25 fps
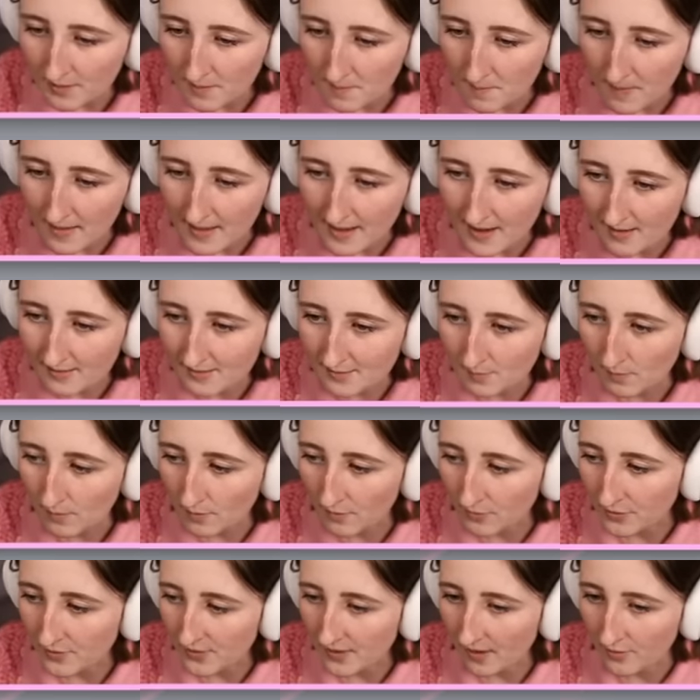make some
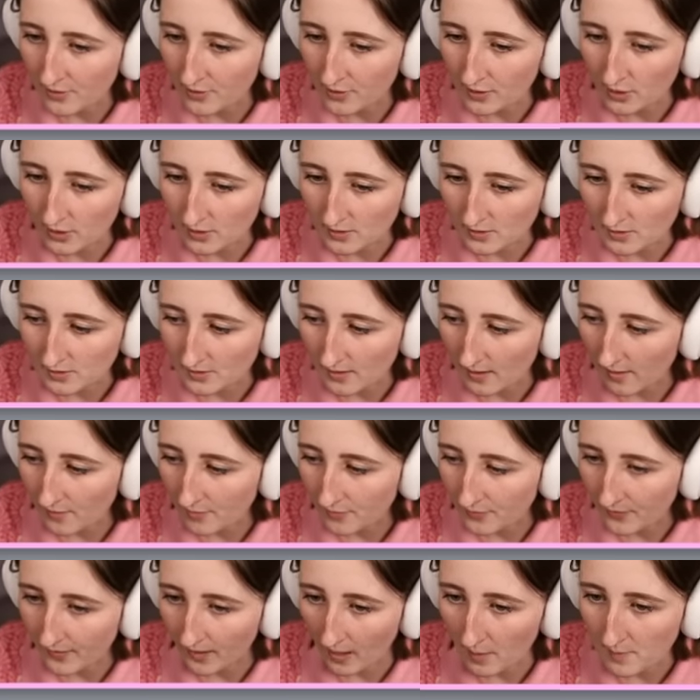of the other good
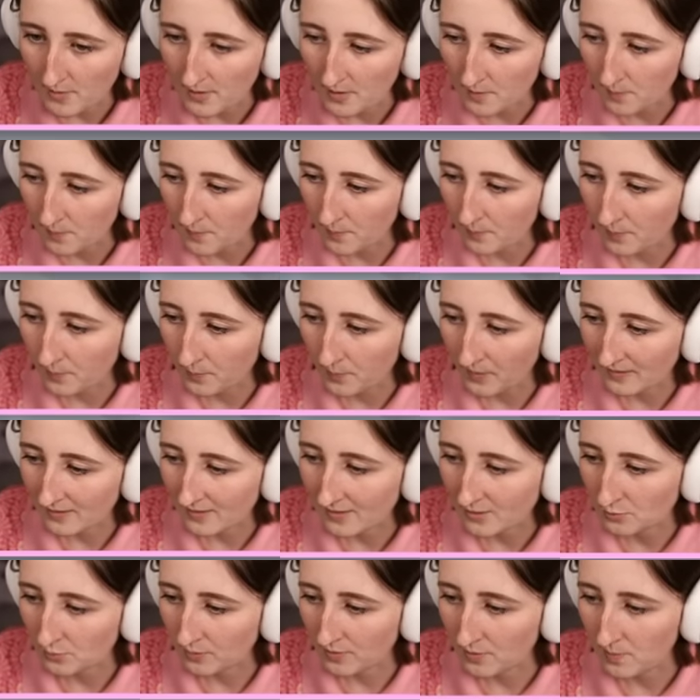stuff. Like I'm gonna bring
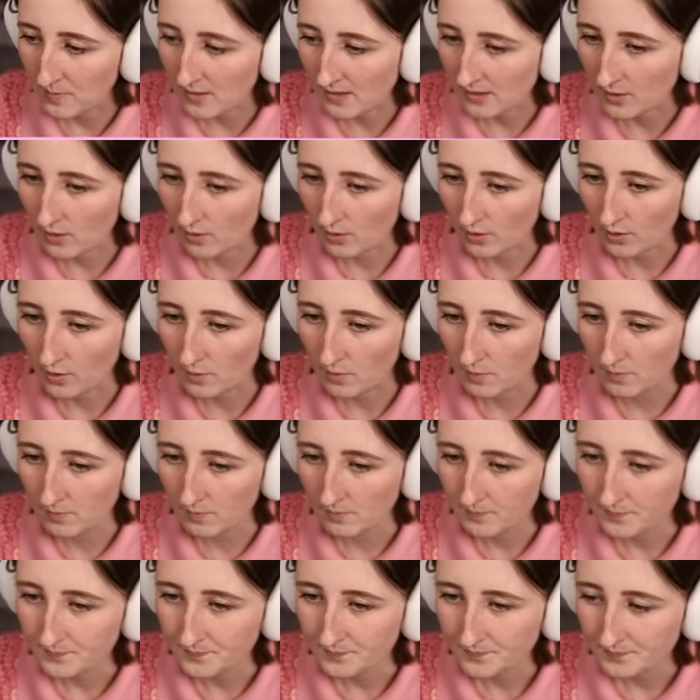this with me and I'll go,
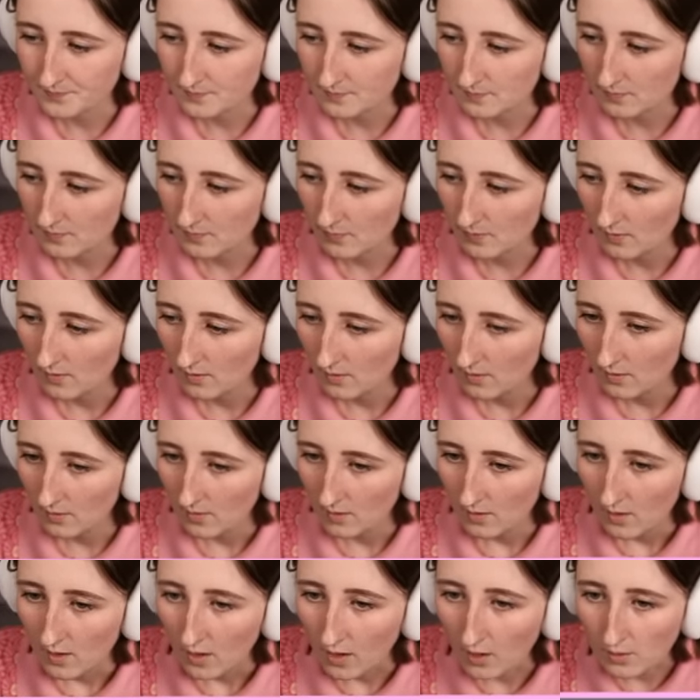
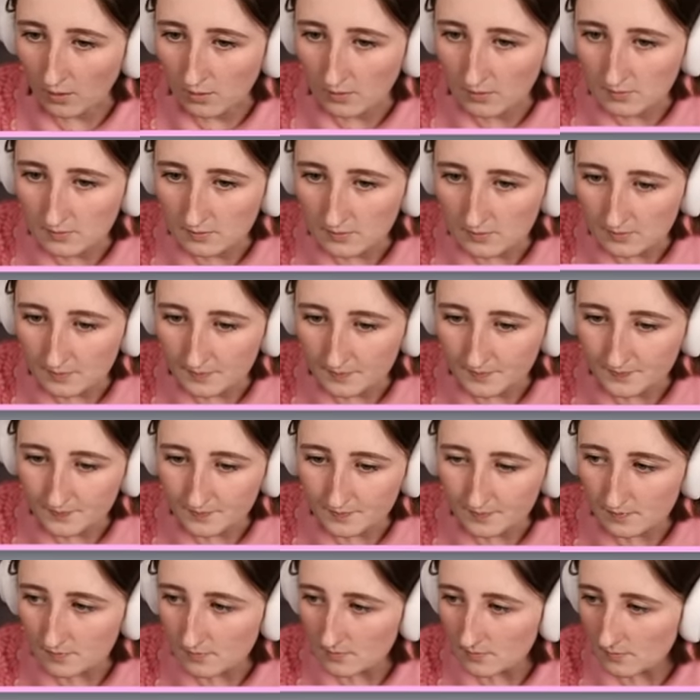oh,
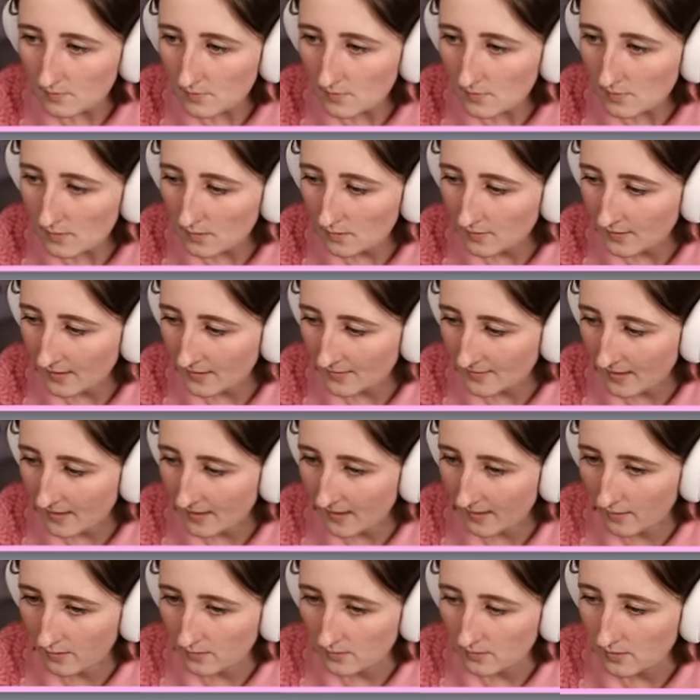take that
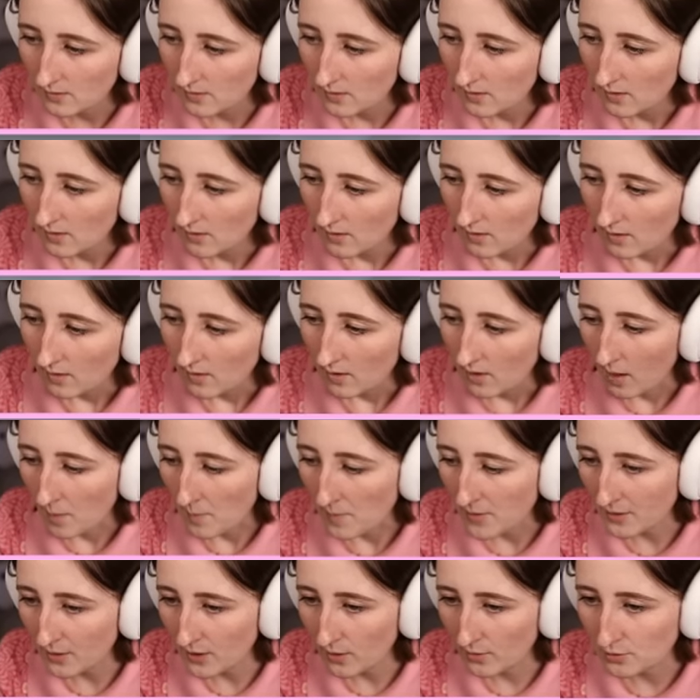out. I'm
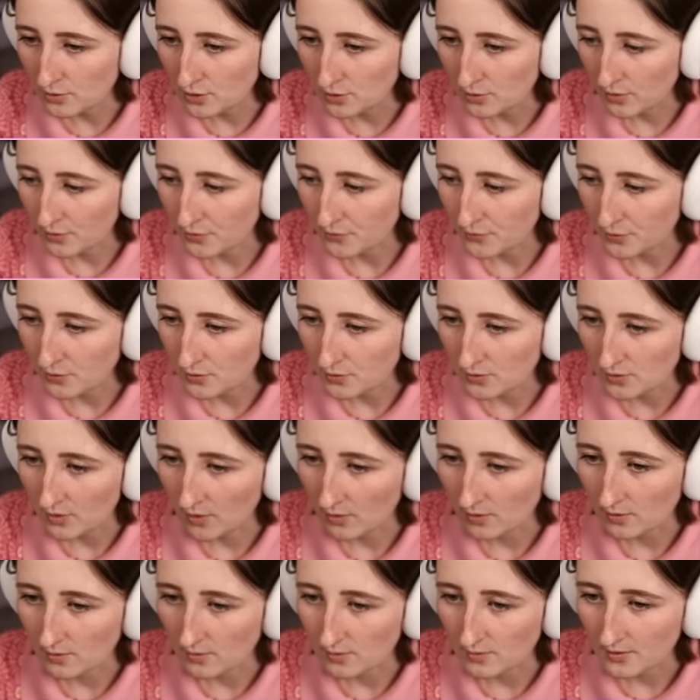gonna go do a food
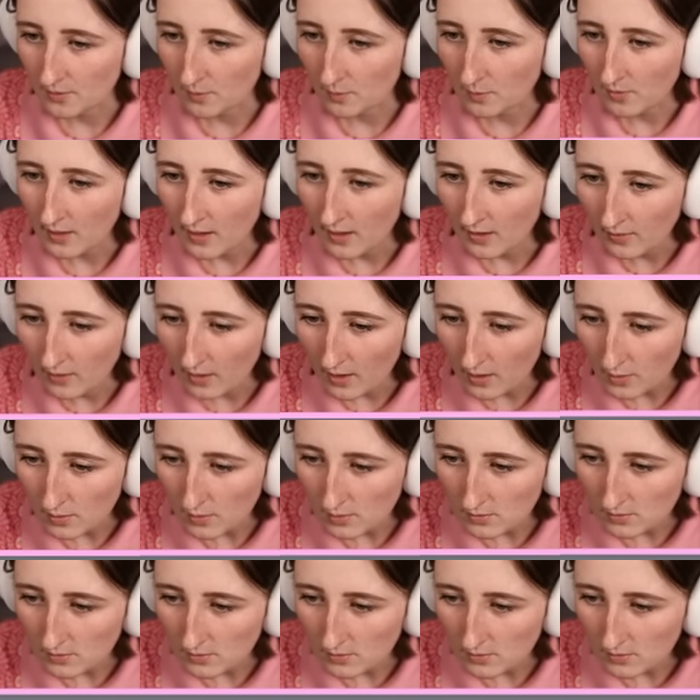stall. hello?